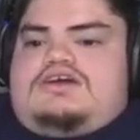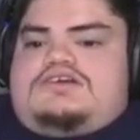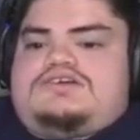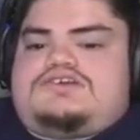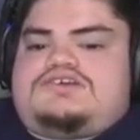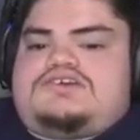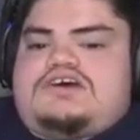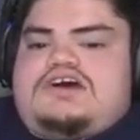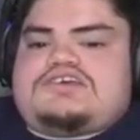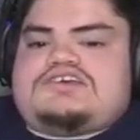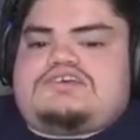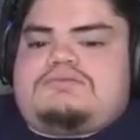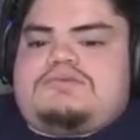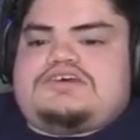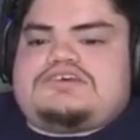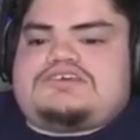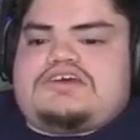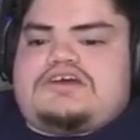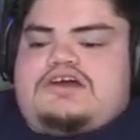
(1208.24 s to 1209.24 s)
Just
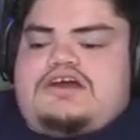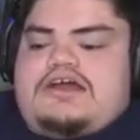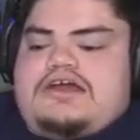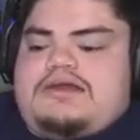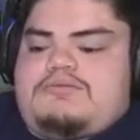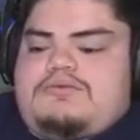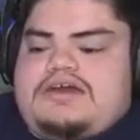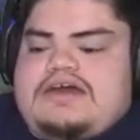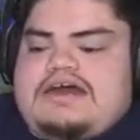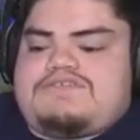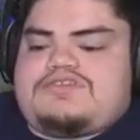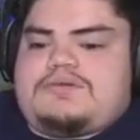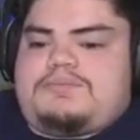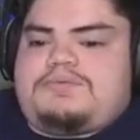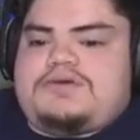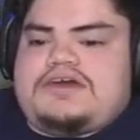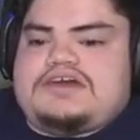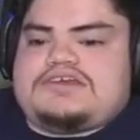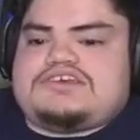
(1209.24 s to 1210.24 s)
missed it. All right, we have to
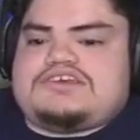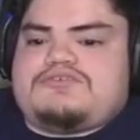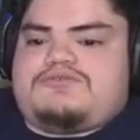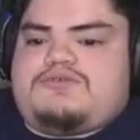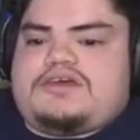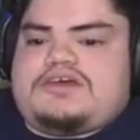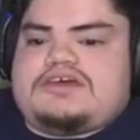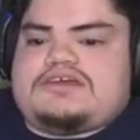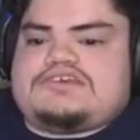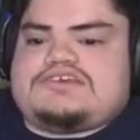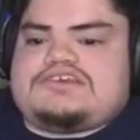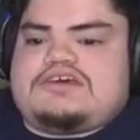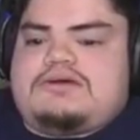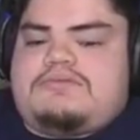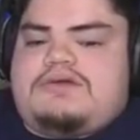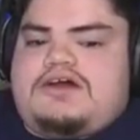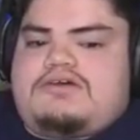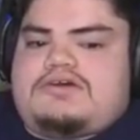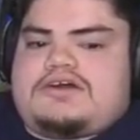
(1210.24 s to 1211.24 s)
pitch. If we can
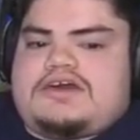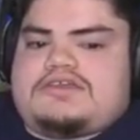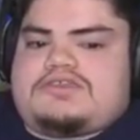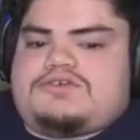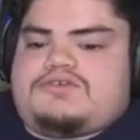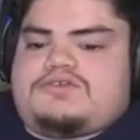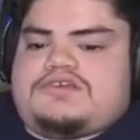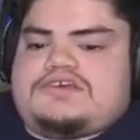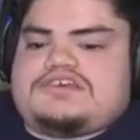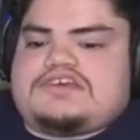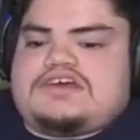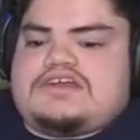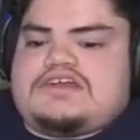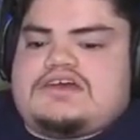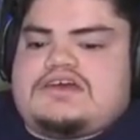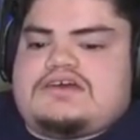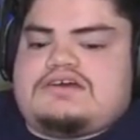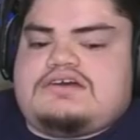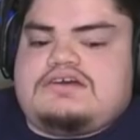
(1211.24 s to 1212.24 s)
somehow get through this
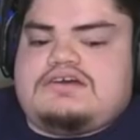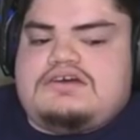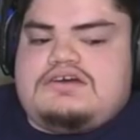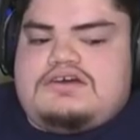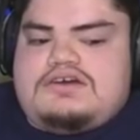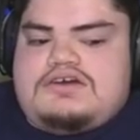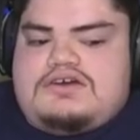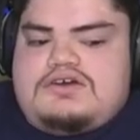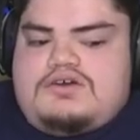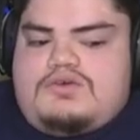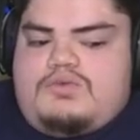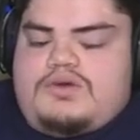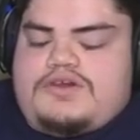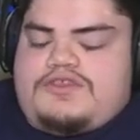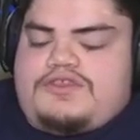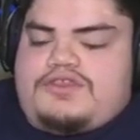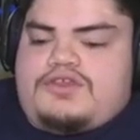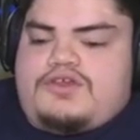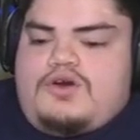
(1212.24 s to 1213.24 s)
inning
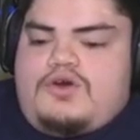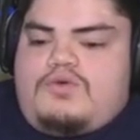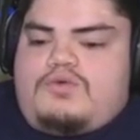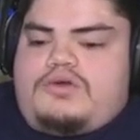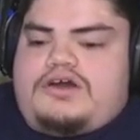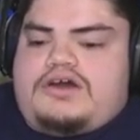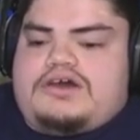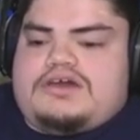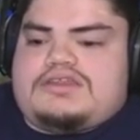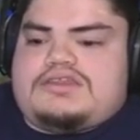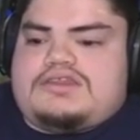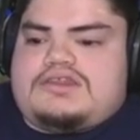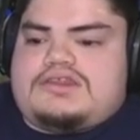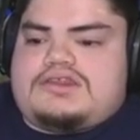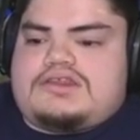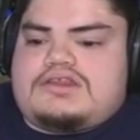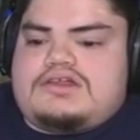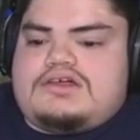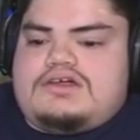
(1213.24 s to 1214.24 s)
with no
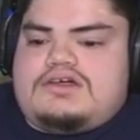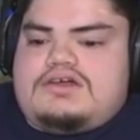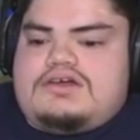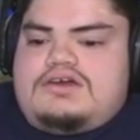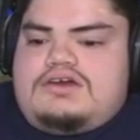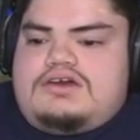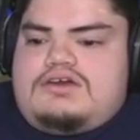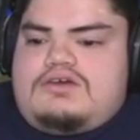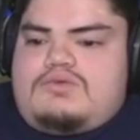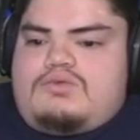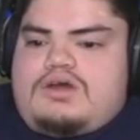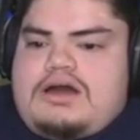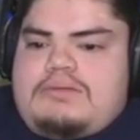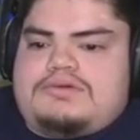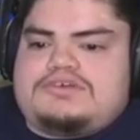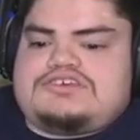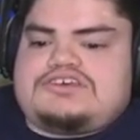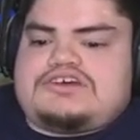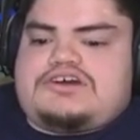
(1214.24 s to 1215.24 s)
runs,
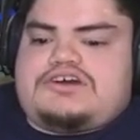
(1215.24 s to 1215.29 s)
Robinson